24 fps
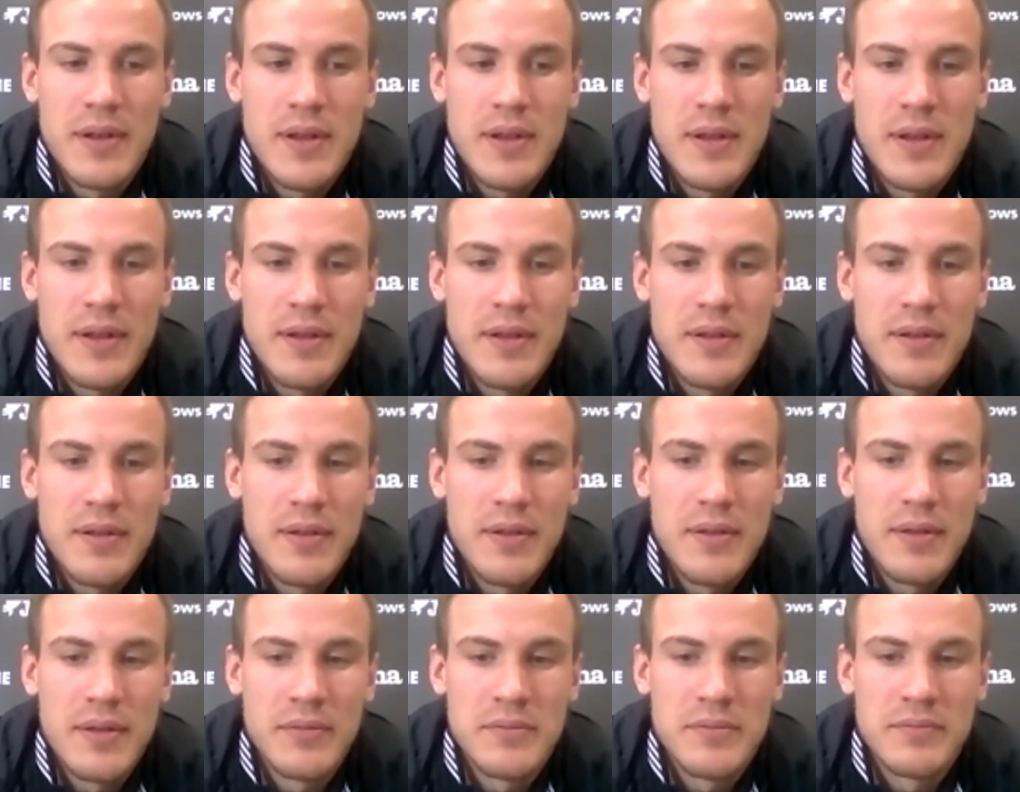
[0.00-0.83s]

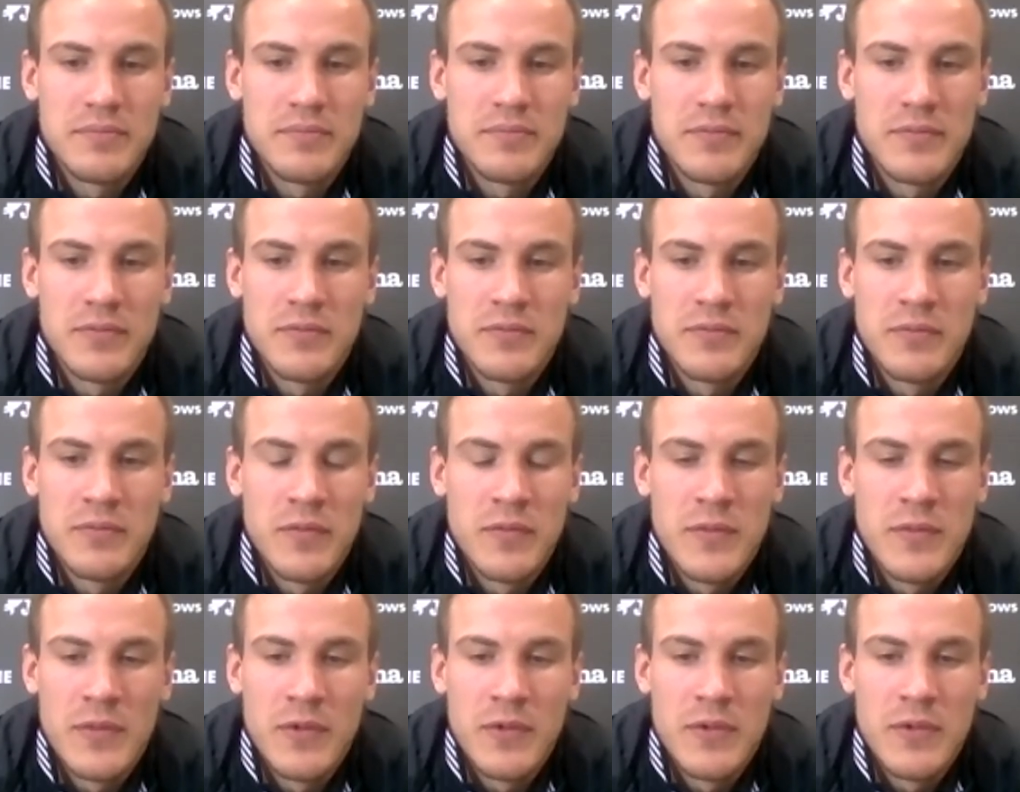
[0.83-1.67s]
and
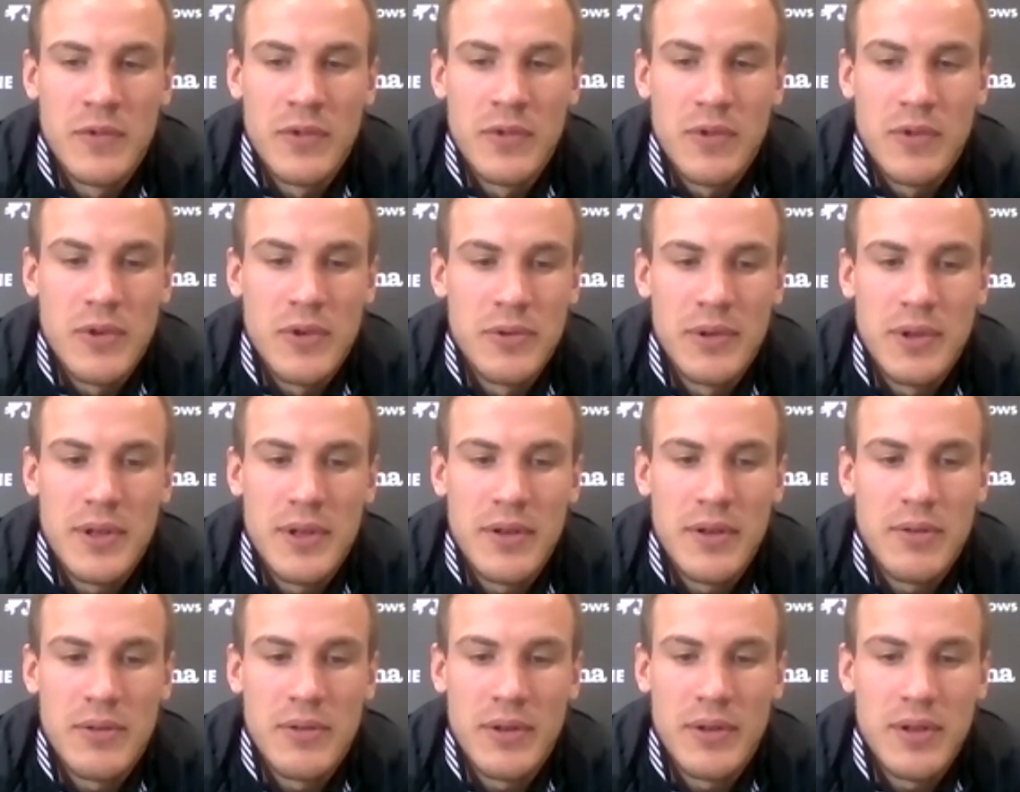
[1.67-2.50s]

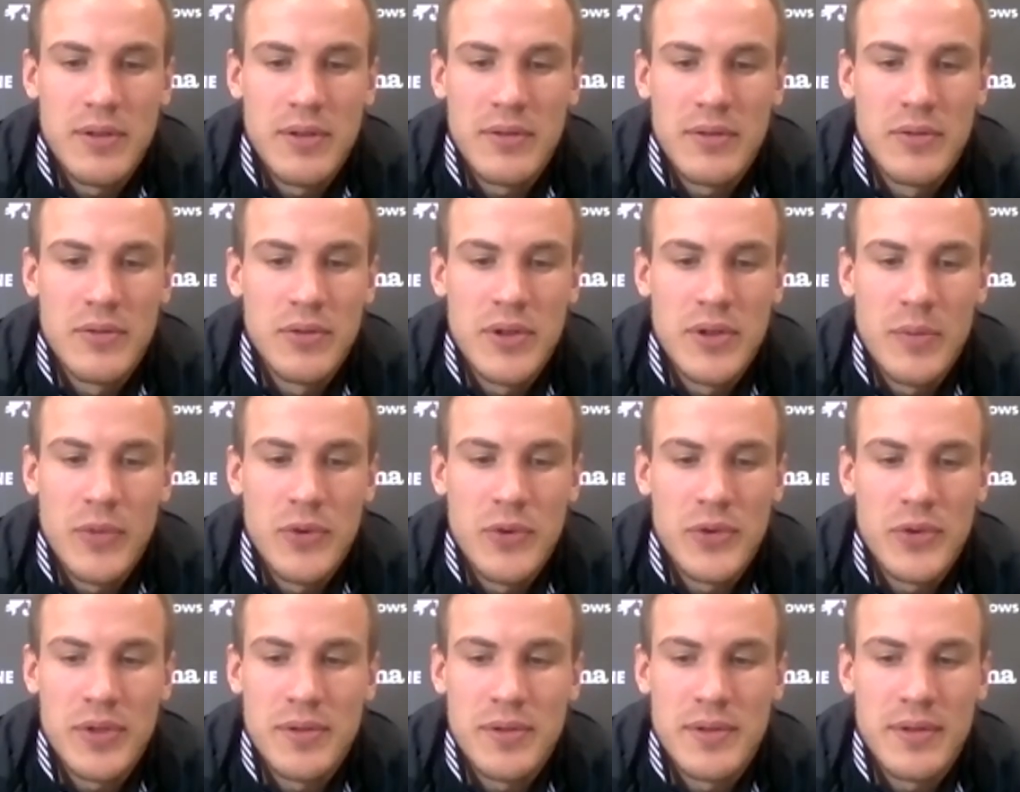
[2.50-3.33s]
only good
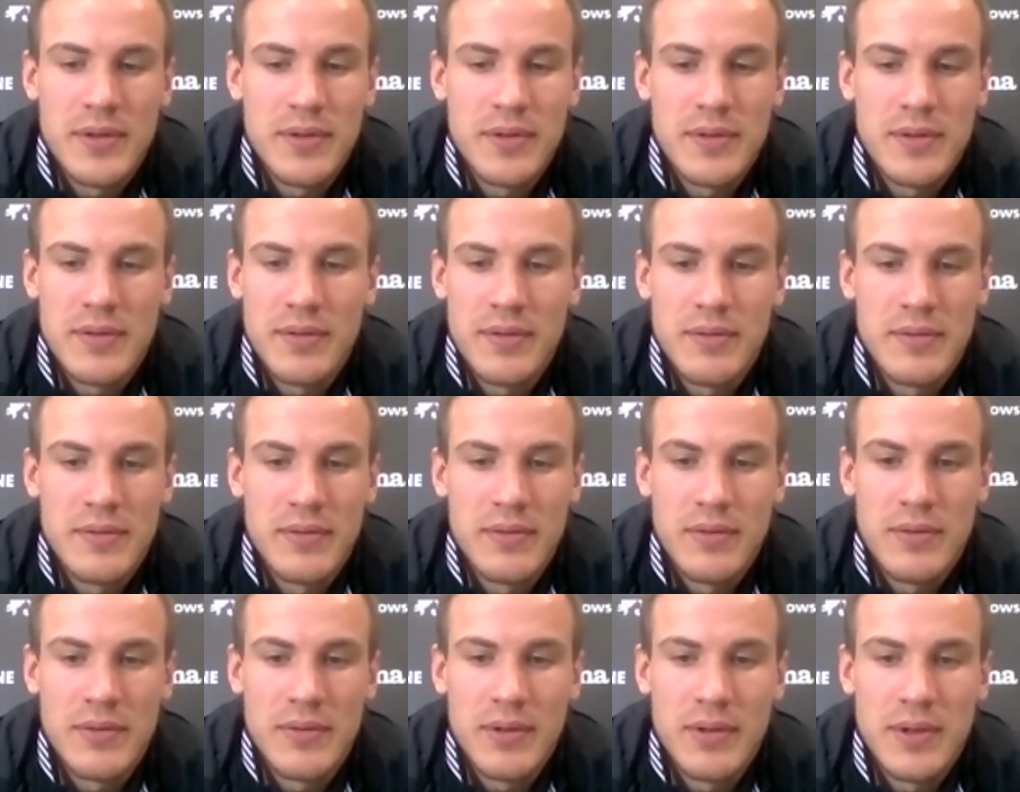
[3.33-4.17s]
emotions,
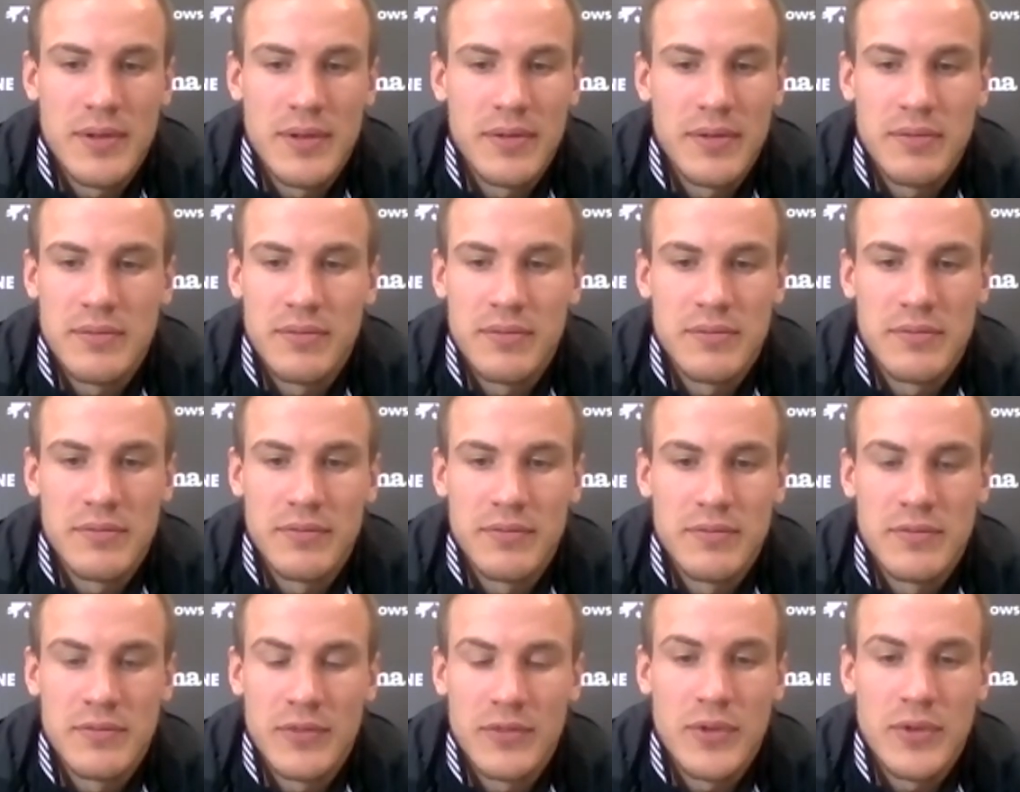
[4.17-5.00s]
only
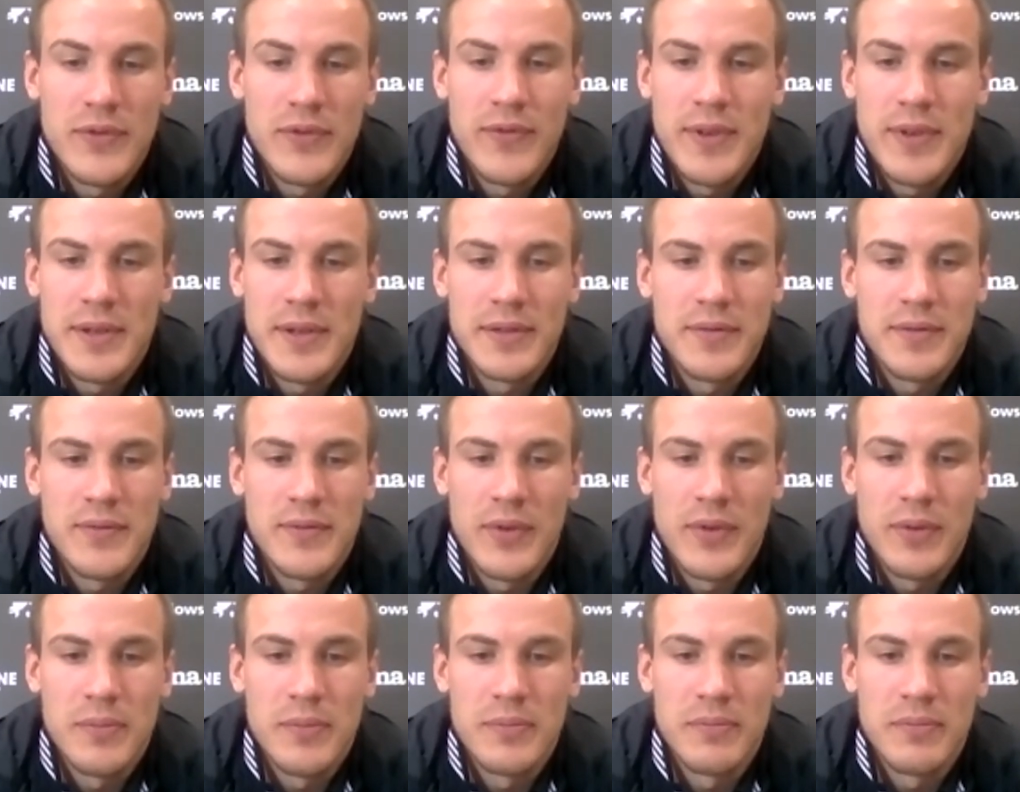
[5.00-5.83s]
good things
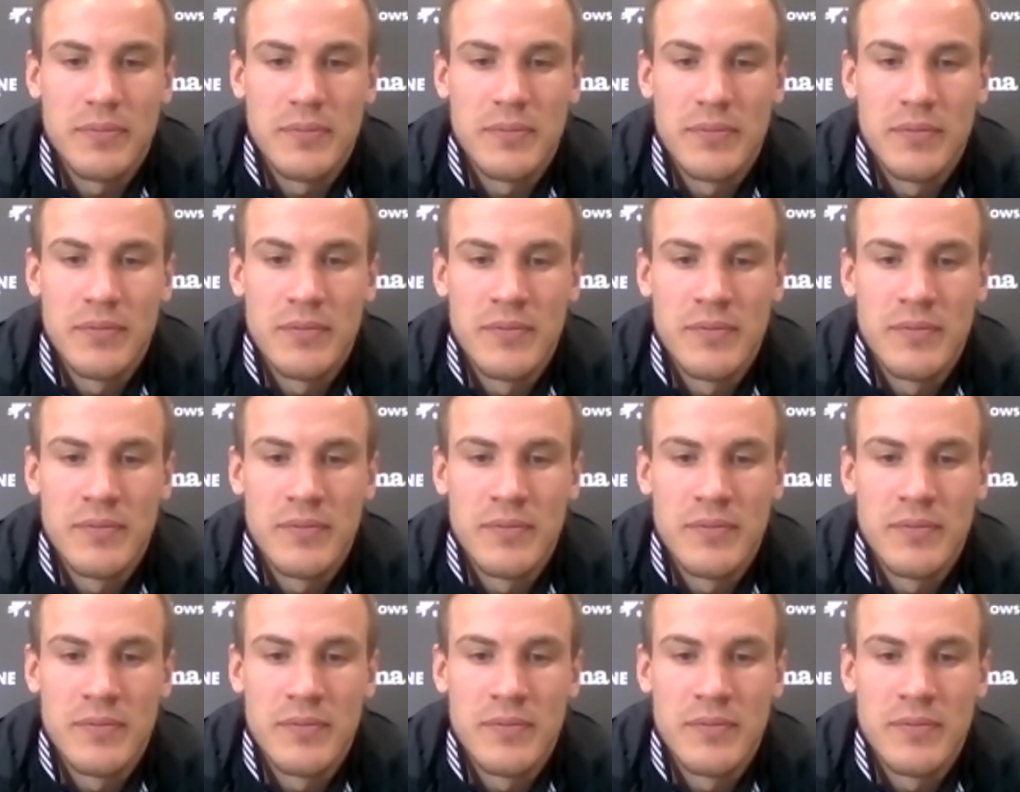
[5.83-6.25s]
from